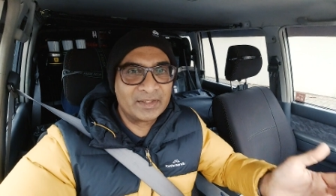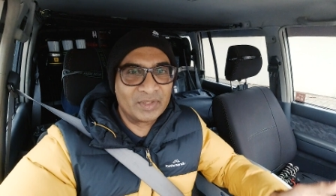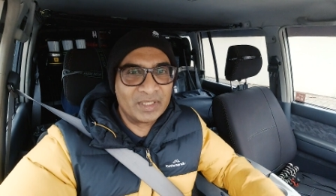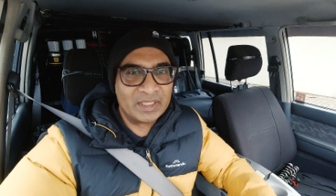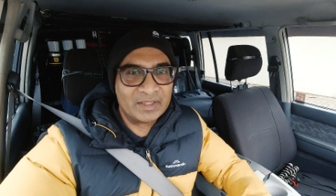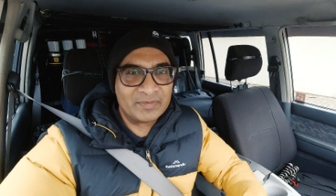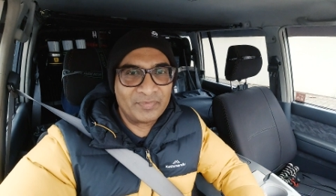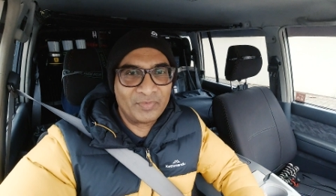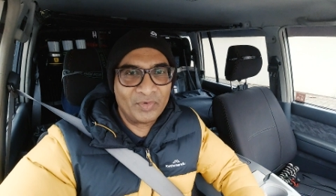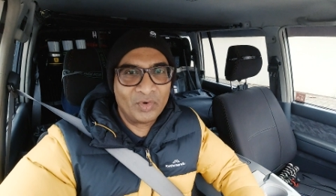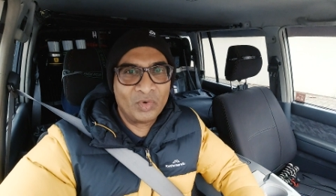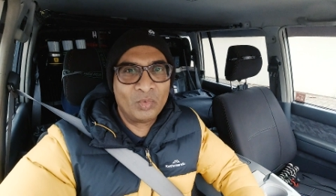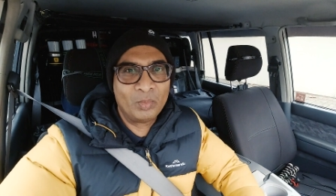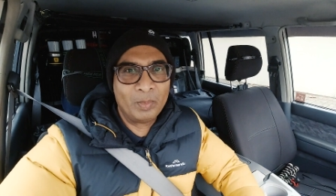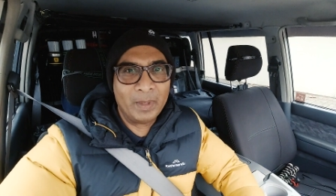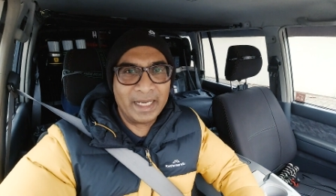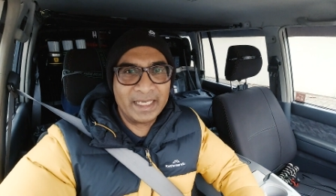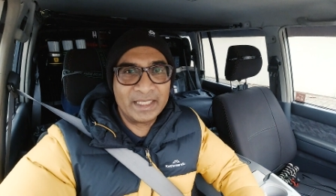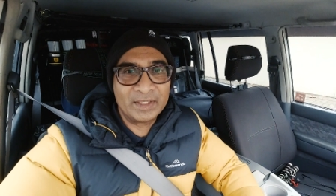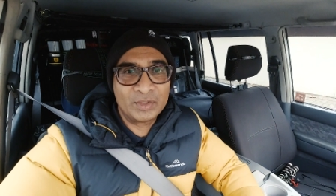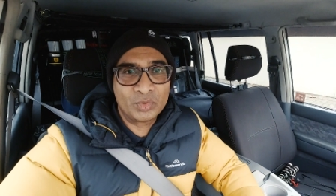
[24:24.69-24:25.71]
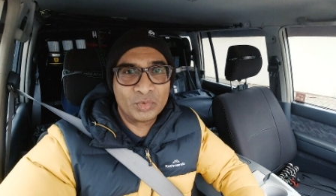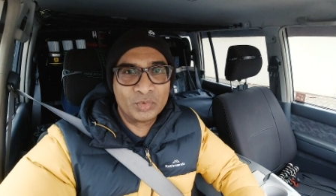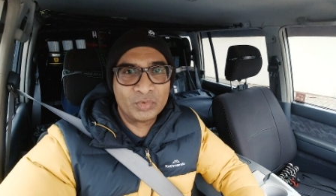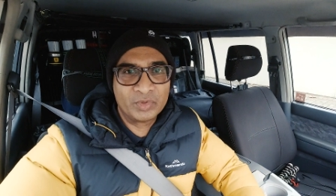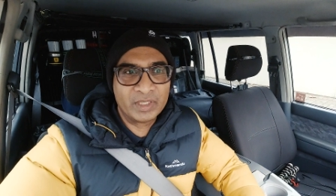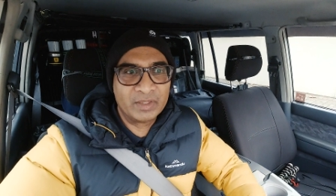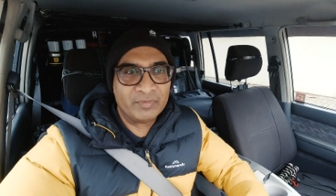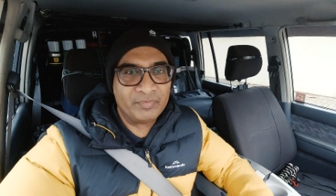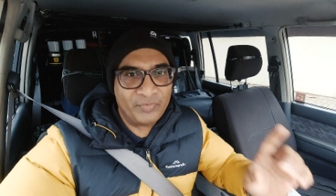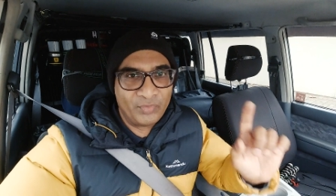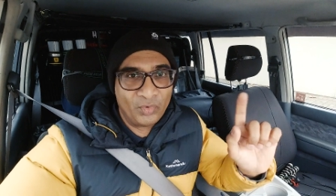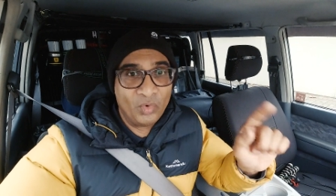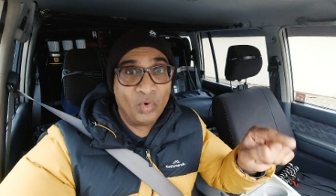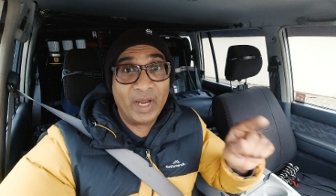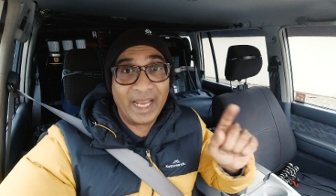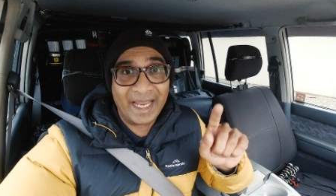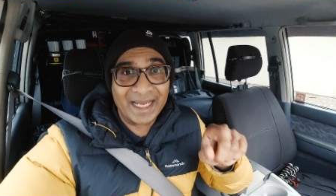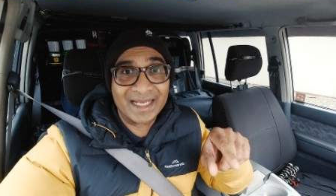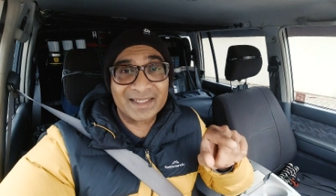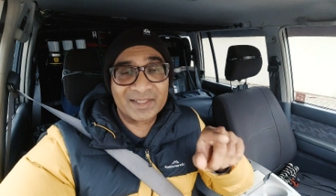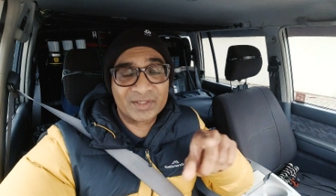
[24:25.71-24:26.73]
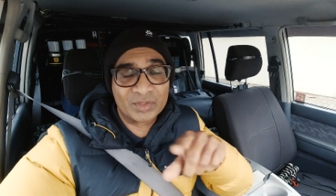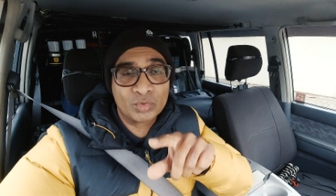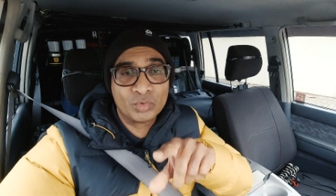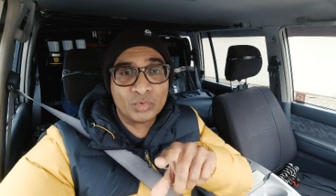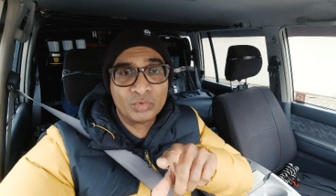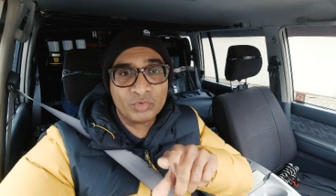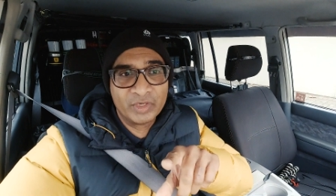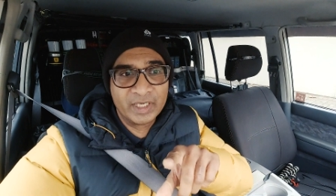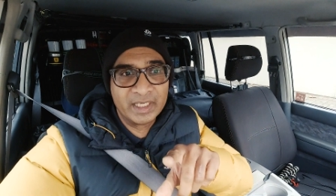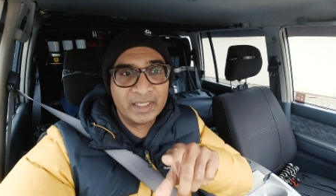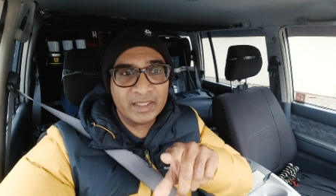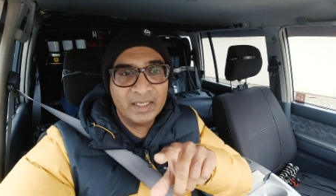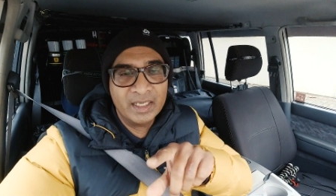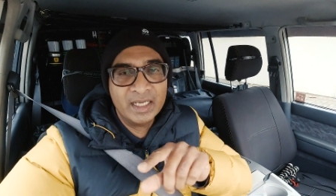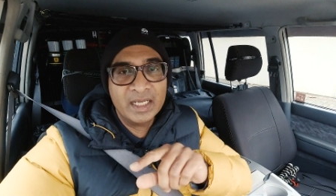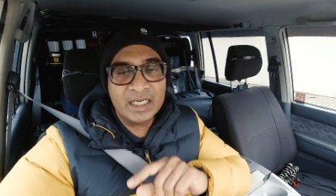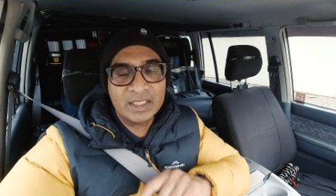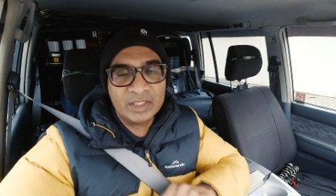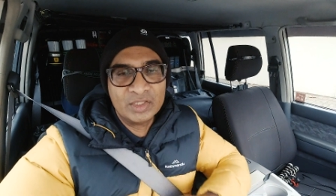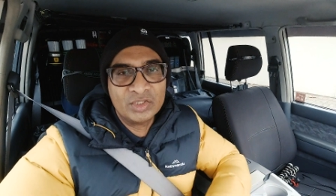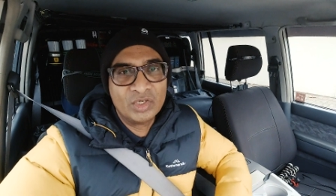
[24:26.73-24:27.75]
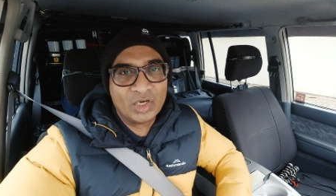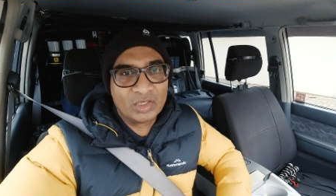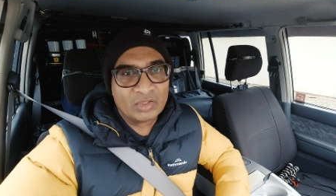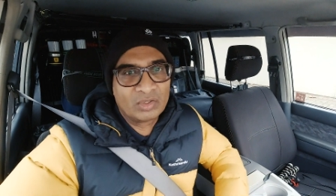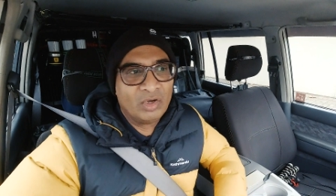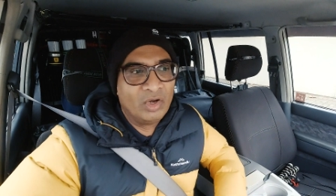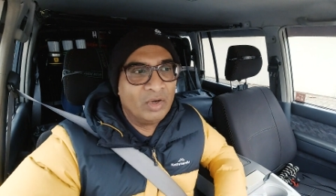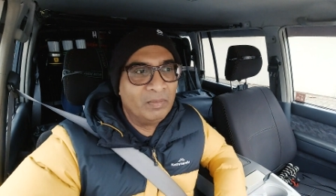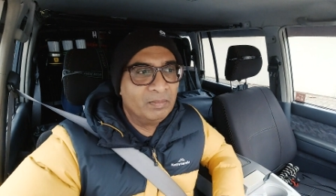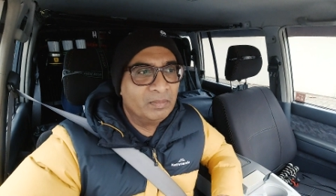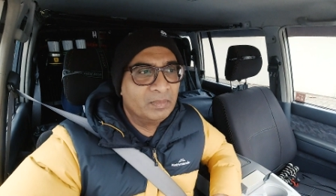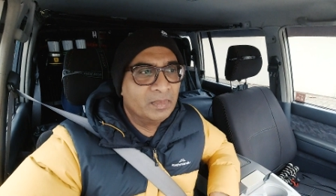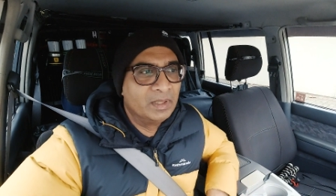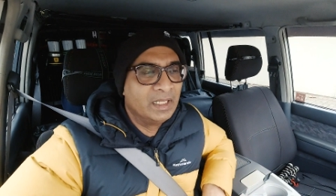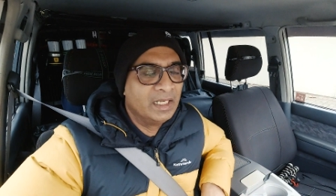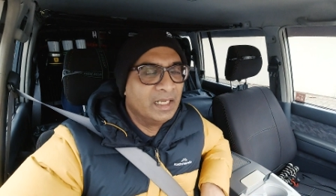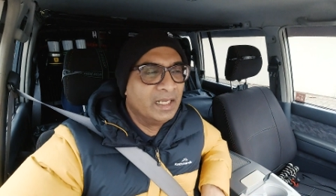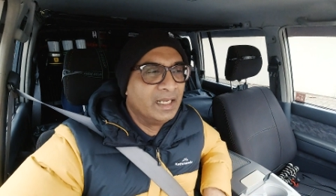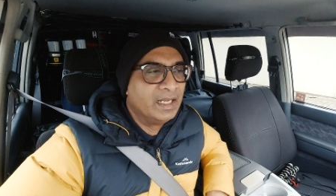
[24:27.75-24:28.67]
So it's 4xtouring, 4xtouring.com.